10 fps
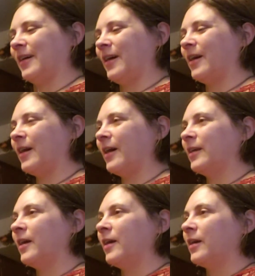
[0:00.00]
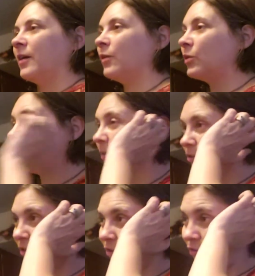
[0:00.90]
Alright. Now what I
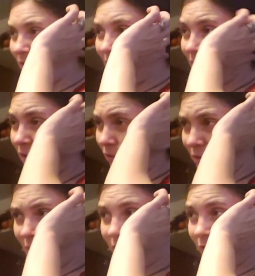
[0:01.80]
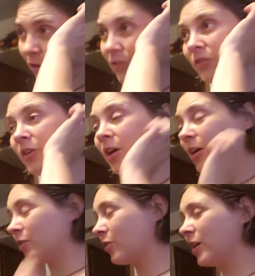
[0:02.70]
want you to try doing first,
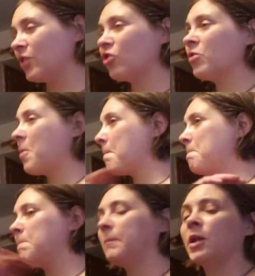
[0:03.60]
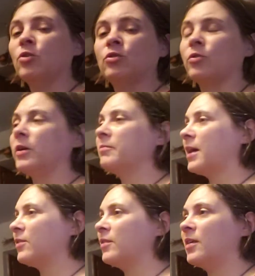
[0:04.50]
go ahead and just blow through it.
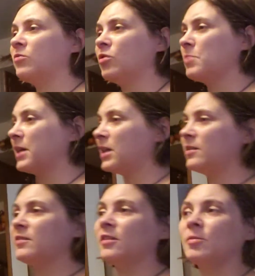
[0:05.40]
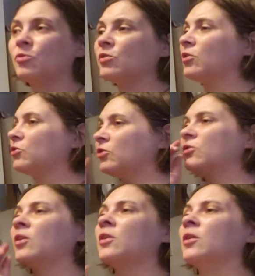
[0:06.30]
And don't make any syllable at all, just